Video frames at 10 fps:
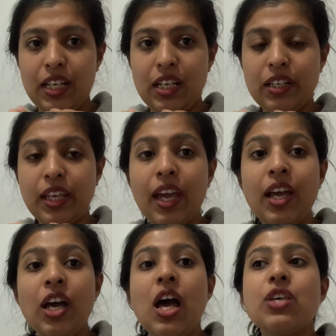Okay,
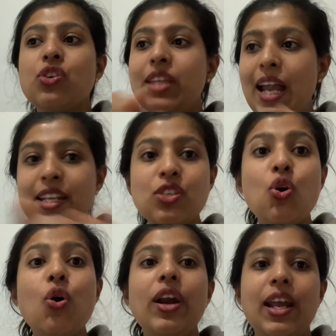so that is
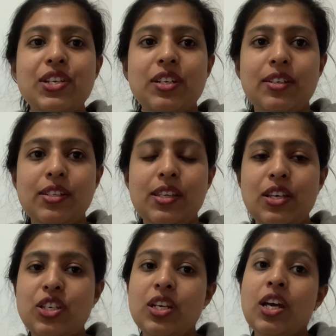correlational research.